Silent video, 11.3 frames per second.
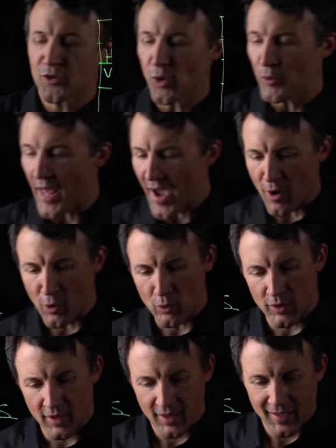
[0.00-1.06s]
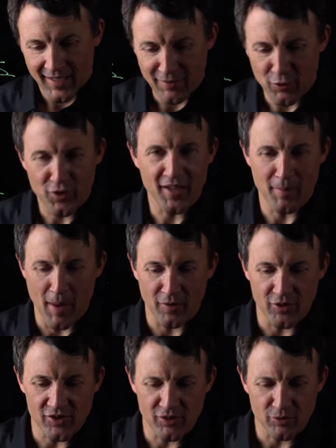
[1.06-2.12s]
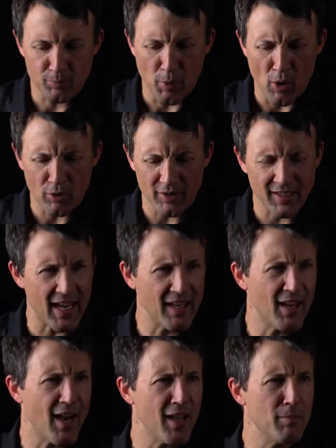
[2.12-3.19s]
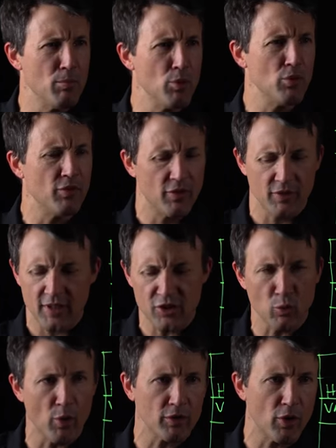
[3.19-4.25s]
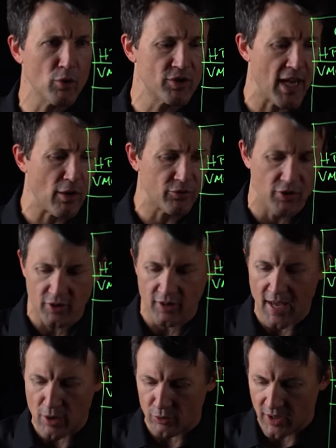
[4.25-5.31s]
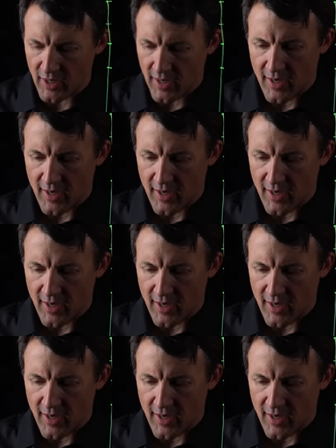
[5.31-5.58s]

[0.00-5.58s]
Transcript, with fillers: So now, if you think about this, Paul, can I move these workloads out to the cloud?